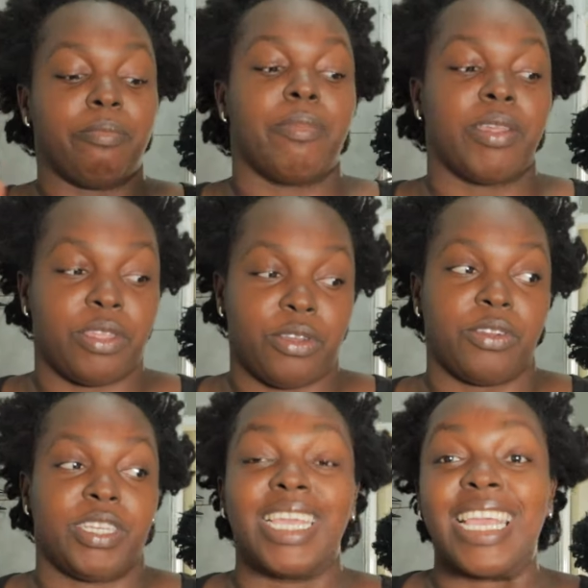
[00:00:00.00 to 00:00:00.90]
My
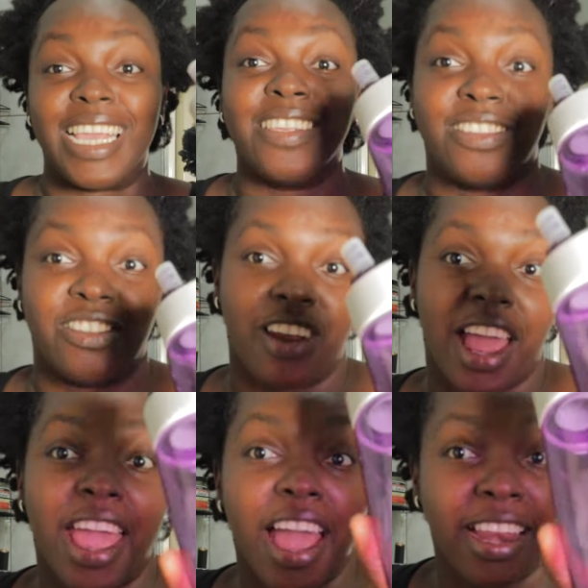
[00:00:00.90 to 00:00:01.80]
throat is
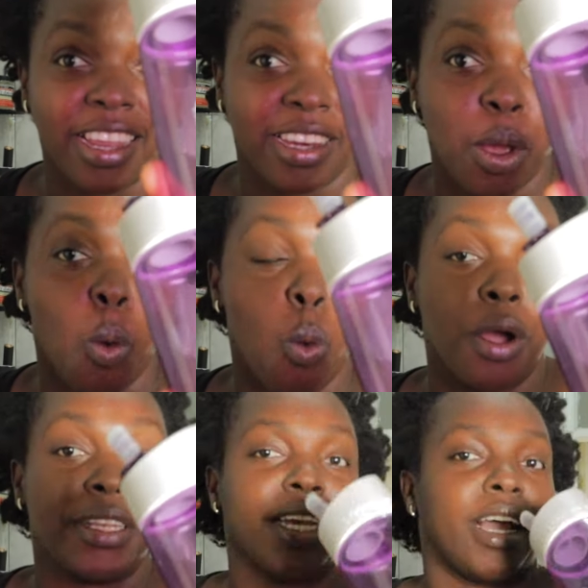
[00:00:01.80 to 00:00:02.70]
dry. I need
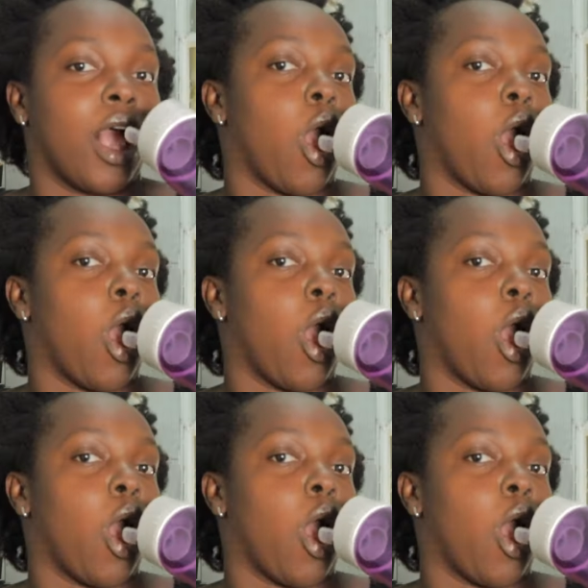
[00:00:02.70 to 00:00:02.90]
water.